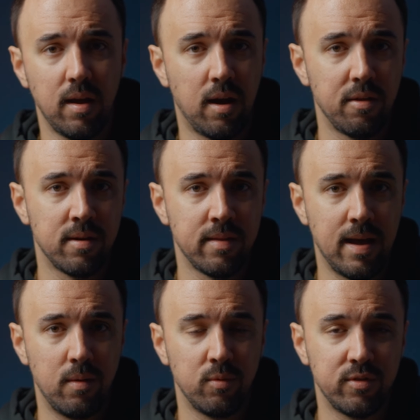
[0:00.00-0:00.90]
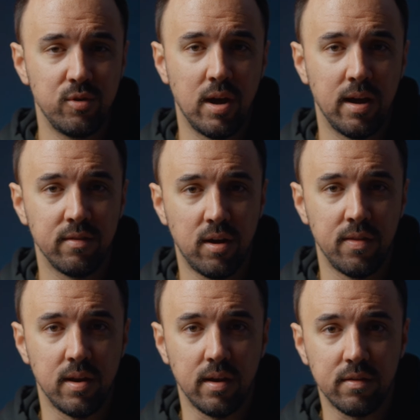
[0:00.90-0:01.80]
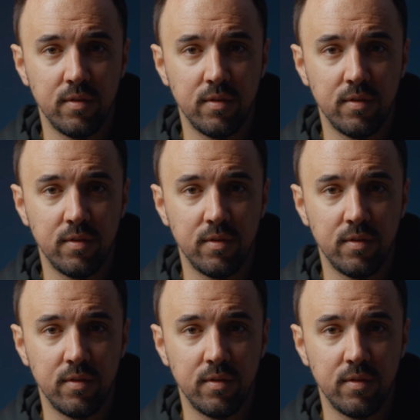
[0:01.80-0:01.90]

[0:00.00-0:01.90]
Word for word: Other than that, we'll see you guys on the next